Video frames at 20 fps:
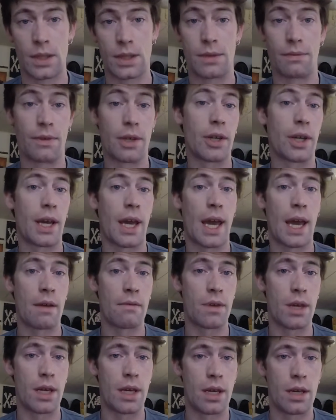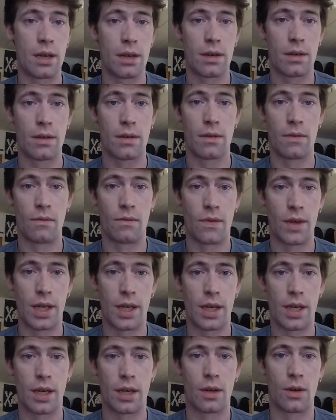It's a very heavy
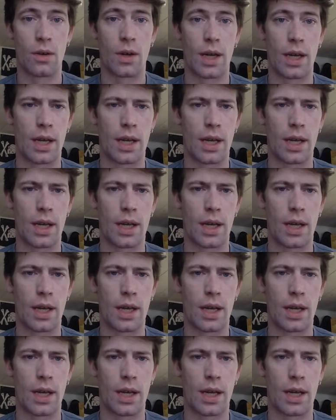video,